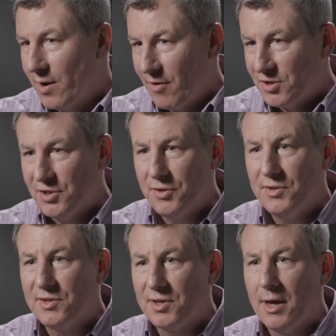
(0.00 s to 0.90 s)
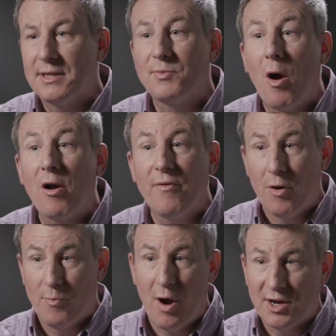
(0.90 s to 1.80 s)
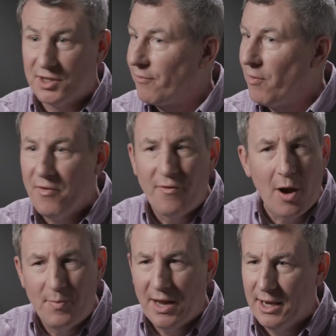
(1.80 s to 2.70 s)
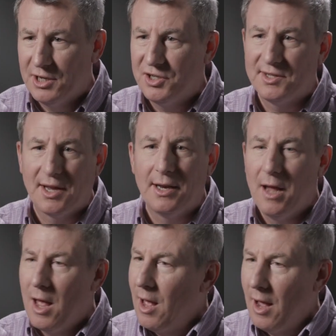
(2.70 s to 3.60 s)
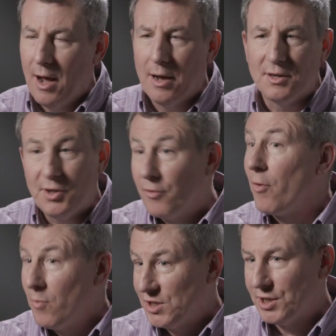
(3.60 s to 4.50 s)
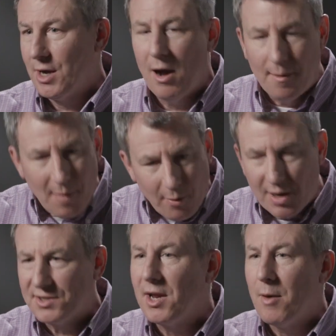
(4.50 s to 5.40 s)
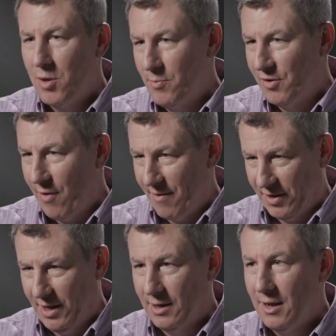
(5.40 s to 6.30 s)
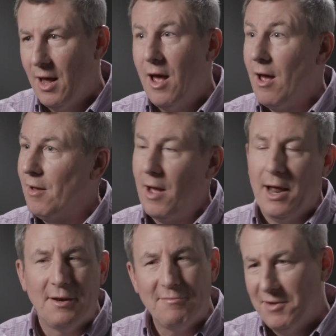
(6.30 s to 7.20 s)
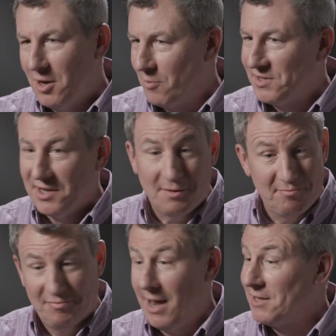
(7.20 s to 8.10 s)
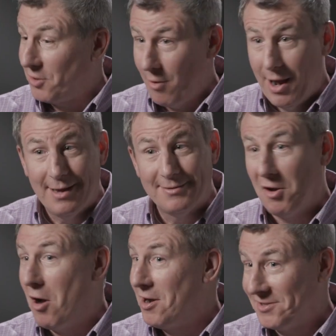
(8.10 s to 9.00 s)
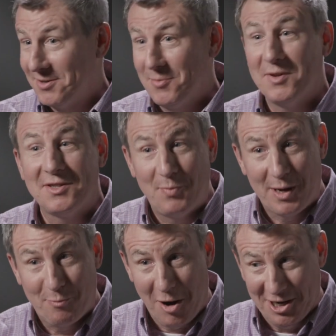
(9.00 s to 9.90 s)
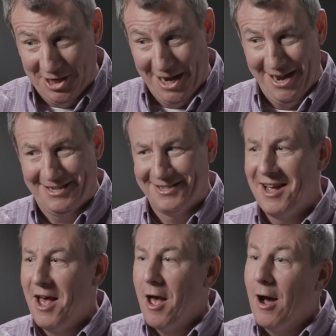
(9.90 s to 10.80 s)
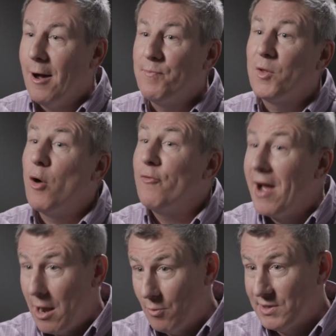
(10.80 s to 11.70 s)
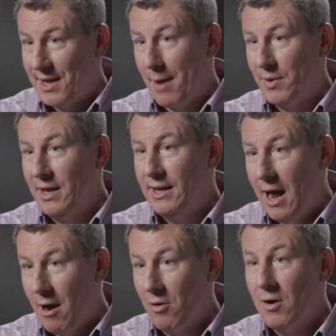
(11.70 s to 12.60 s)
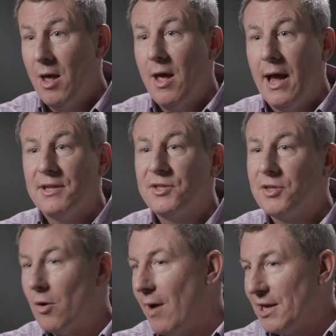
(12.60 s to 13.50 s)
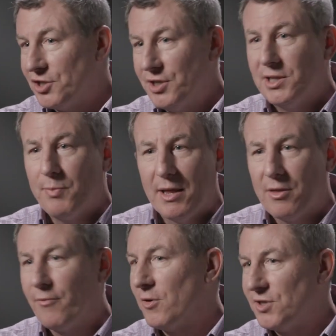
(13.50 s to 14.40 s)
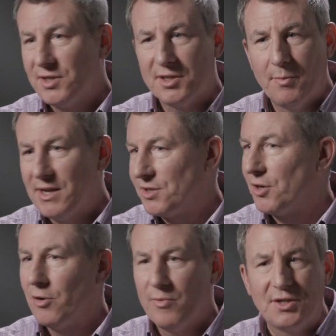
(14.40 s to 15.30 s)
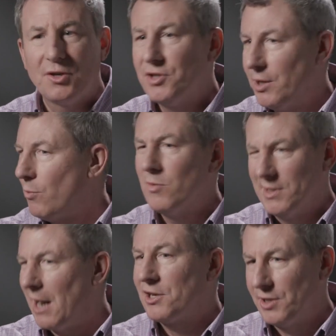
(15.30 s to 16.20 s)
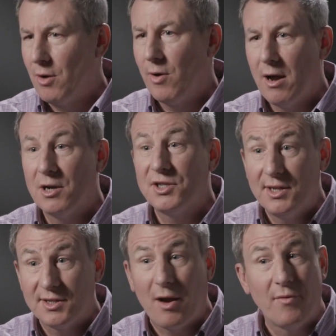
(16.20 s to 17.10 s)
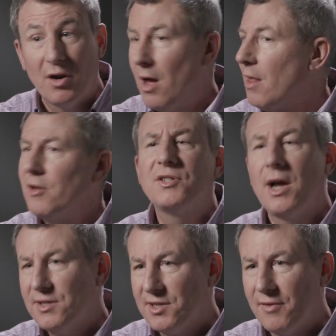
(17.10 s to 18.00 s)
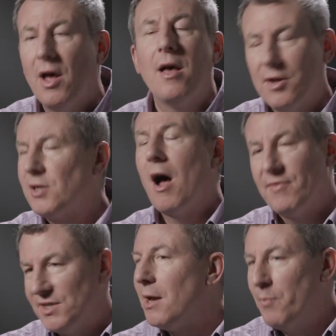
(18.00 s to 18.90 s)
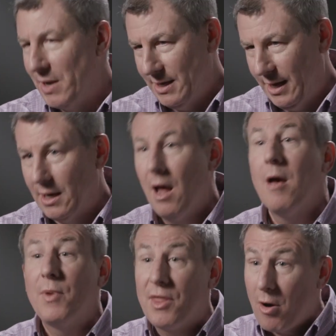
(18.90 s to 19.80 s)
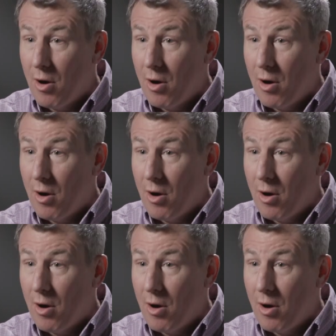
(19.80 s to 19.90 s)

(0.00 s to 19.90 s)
one of our students, as part of her project from the very beginning, she said, uh, she was from Wichita, I want to stop human trafficking. And you know, we said, that's great, it's awesome, it's a big project. Um, go find out what's happening now. And so as she spent the first semester researching what was actually going on, she discovered there's tons of, uh, obviously a big need, but